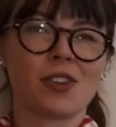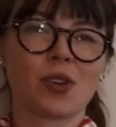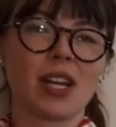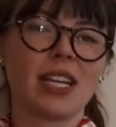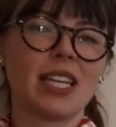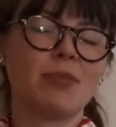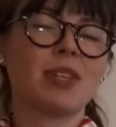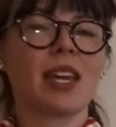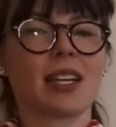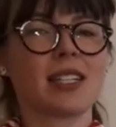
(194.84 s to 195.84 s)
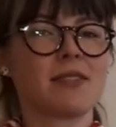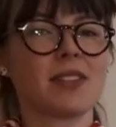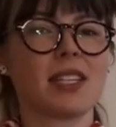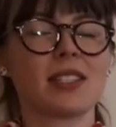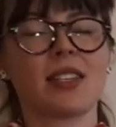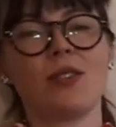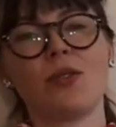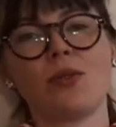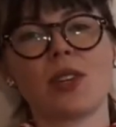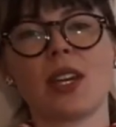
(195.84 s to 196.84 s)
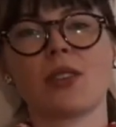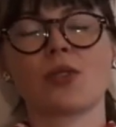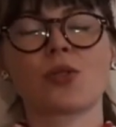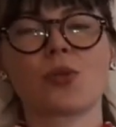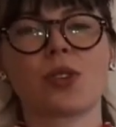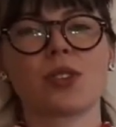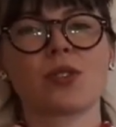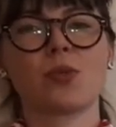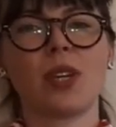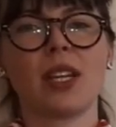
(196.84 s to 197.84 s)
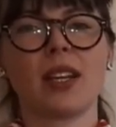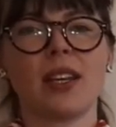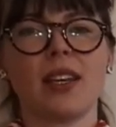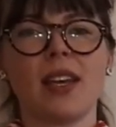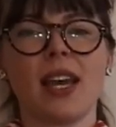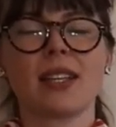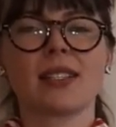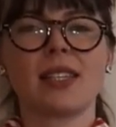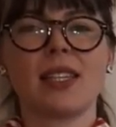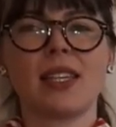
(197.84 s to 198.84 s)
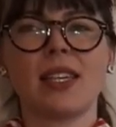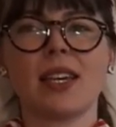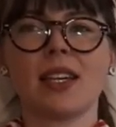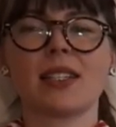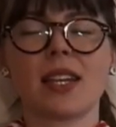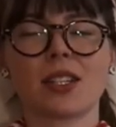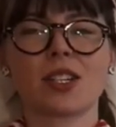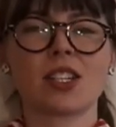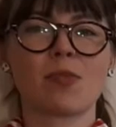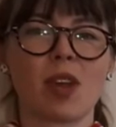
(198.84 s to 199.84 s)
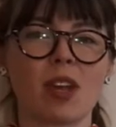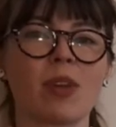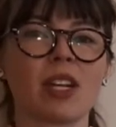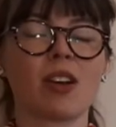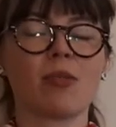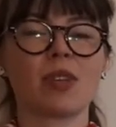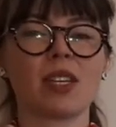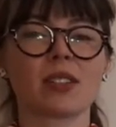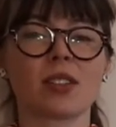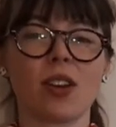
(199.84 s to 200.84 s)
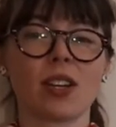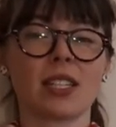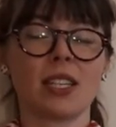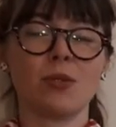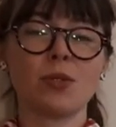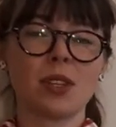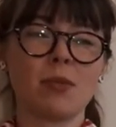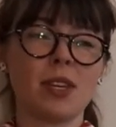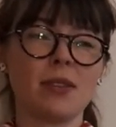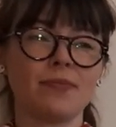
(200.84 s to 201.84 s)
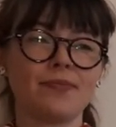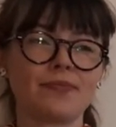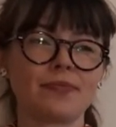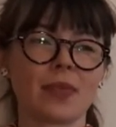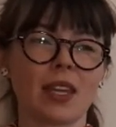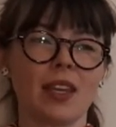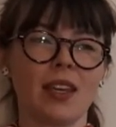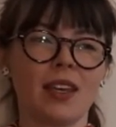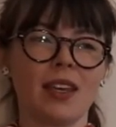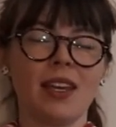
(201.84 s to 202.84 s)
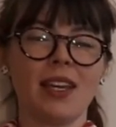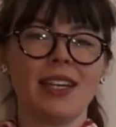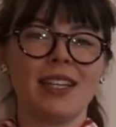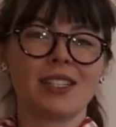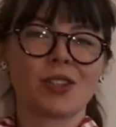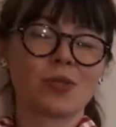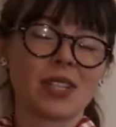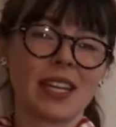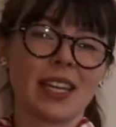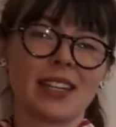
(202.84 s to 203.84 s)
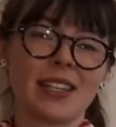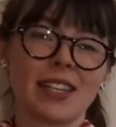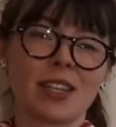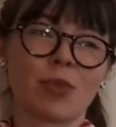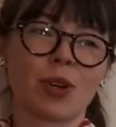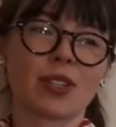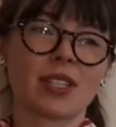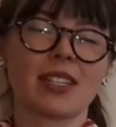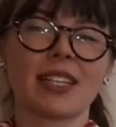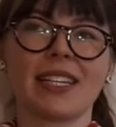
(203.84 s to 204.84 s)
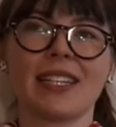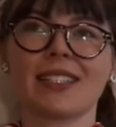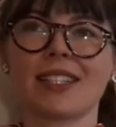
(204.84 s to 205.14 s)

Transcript: Try to keep the activities that you do together short and sweet, as the attention span might not be as long as it used to be. Don't take anything personally.